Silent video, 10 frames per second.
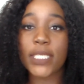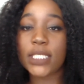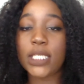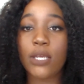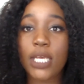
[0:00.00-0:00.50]

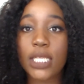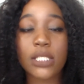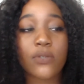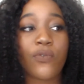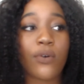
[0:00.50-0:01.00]

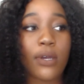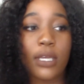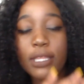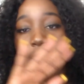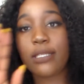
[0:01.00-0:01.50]
series
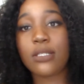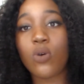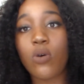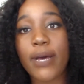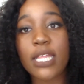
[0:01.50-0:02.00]
for this
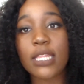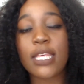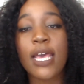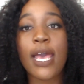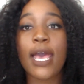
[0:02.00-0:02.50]
whole month,
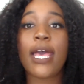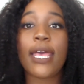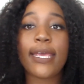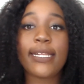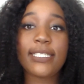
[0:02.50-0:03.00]

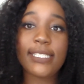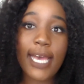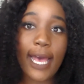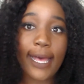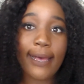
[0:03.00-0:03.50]
and
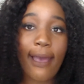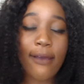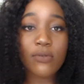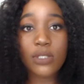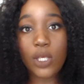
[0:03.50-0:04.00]
yeah,
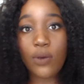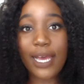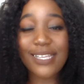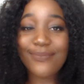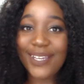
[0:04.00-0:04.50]
I will see you
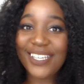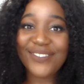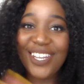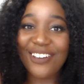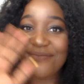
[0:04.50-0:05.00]
guys in my
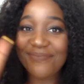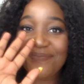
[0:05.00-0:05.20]
next video.